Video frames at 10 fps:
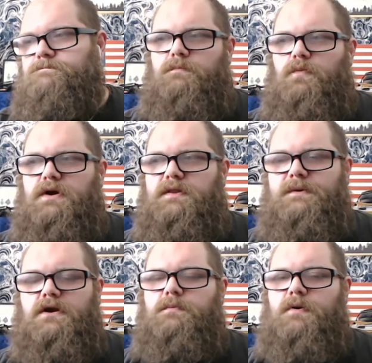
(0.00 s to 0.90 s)
One of the
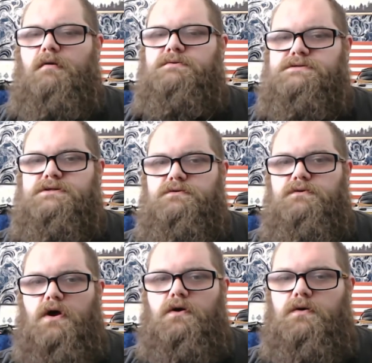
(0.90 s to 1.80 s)
bigger problems too,
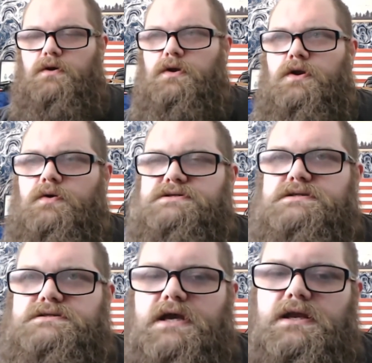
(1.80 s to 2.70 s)
though, is
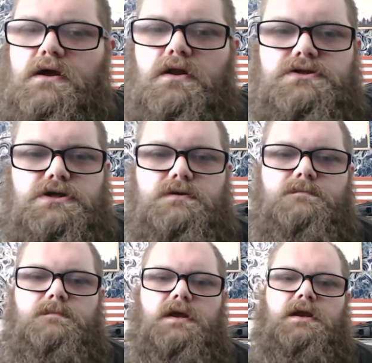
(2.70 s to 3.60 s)
this ideology
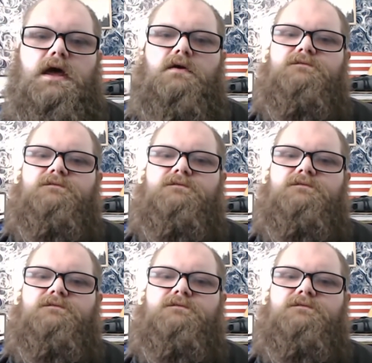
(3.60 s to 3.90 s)
and how